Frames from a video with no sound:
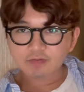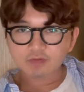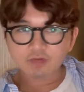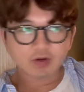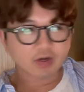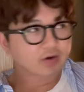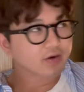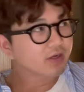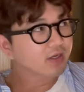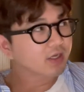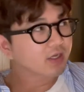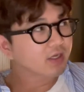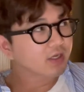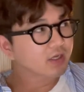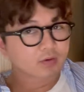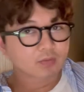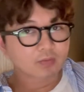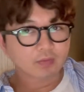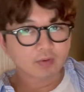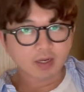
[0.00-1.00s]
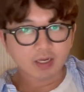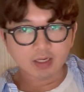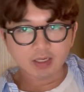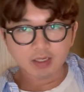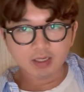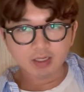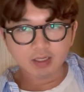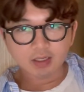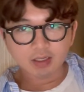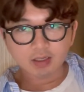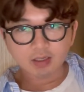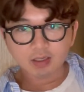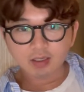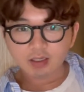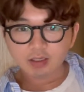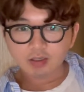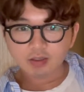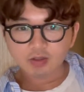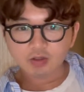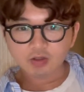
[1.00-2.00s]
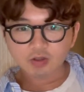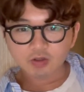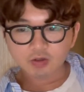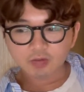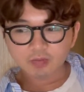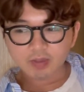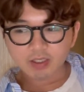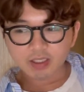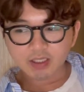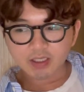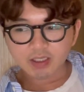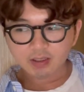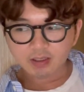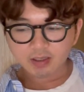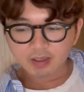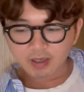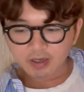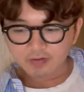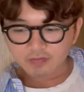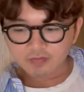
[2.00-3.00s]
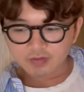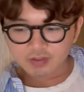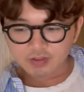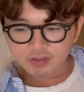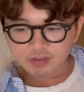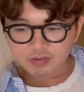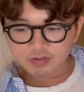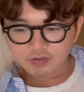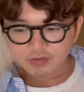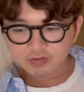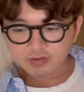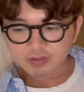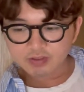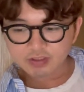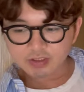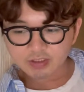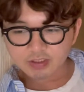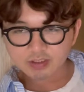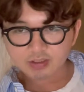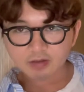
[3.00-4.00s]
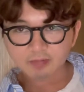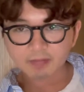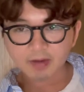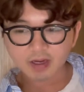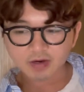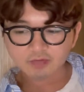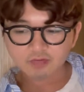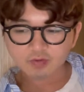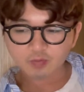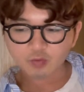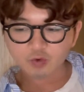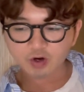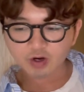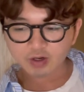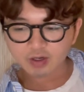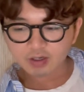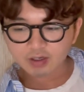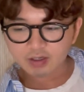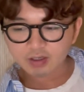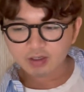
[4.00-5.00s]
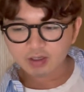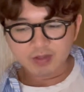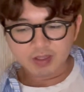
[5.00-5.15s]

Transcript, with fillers: very rainy and gloomy afternoon. Just got back from work.